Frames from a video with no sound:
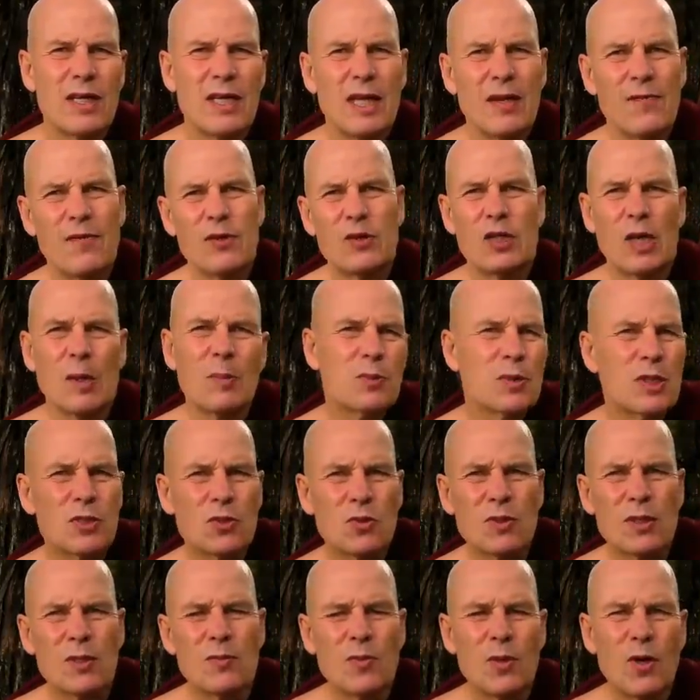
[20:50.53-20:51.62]
If it jumps
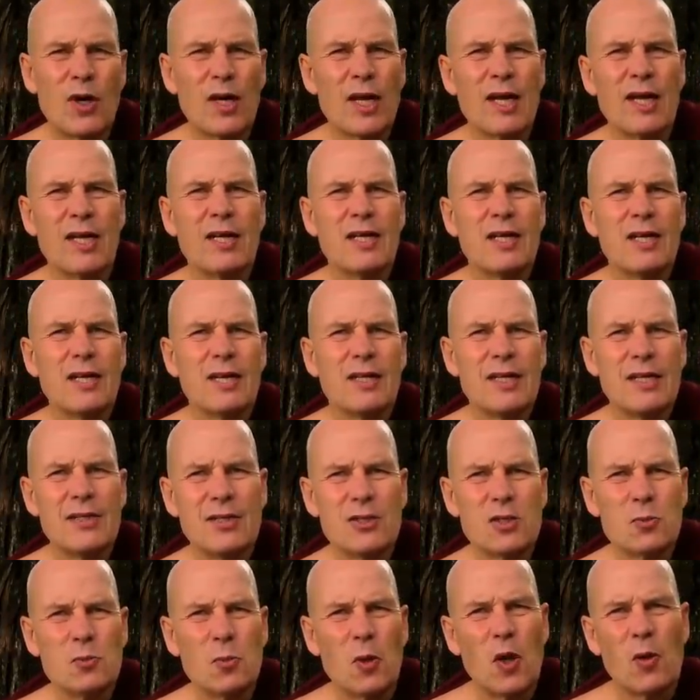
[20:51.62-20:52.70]
into the water, then
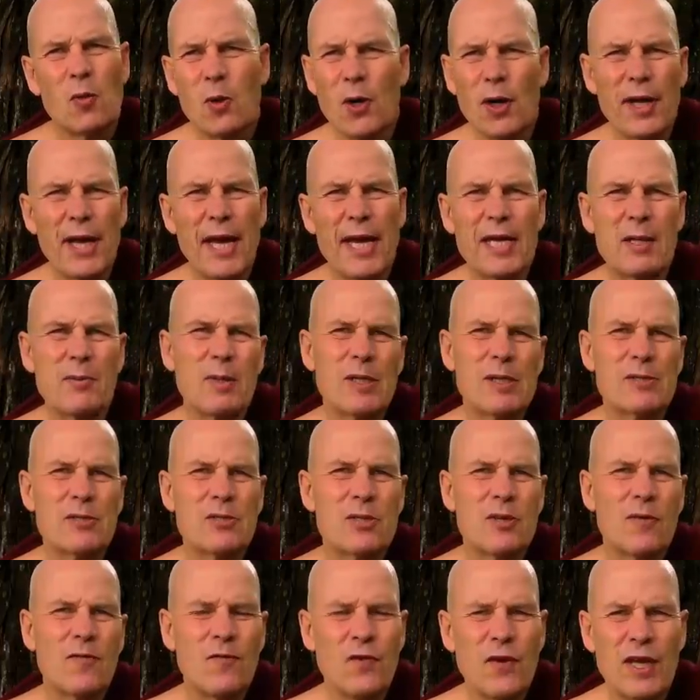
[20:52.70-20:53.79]
the small water animals,
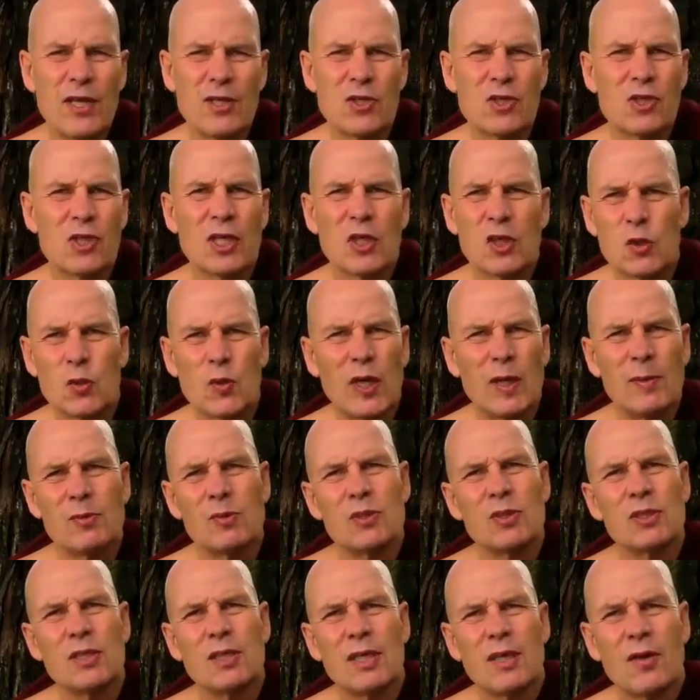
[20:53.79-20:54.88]
fish,
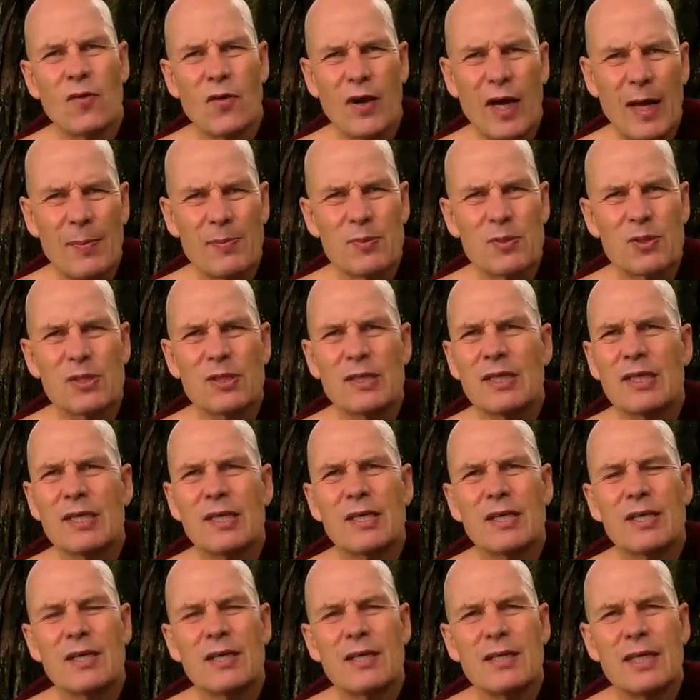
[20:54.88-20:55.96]
shrimps, crabs,
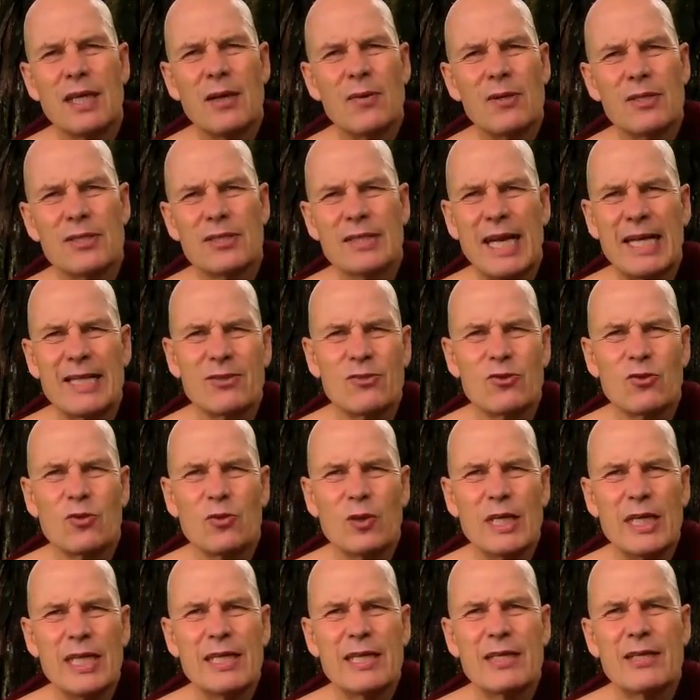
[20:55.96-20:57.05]
they will start to
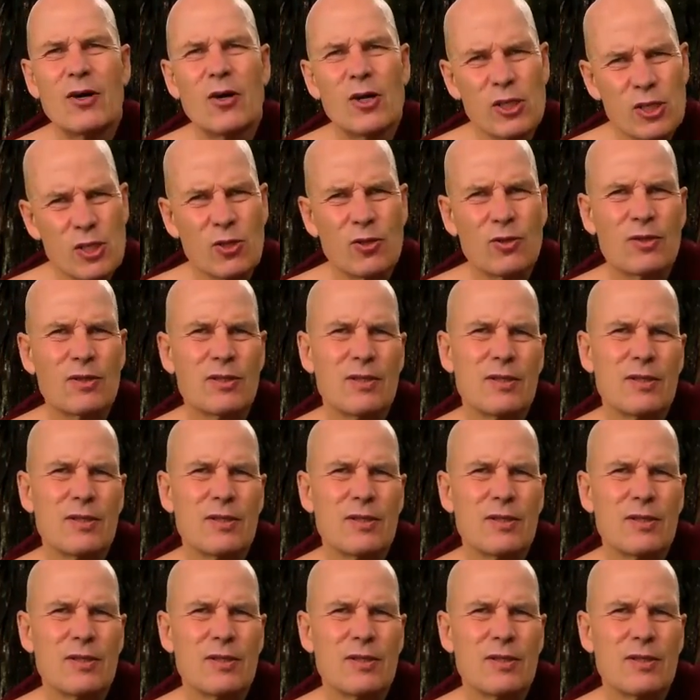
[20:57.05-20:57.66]
eat it also.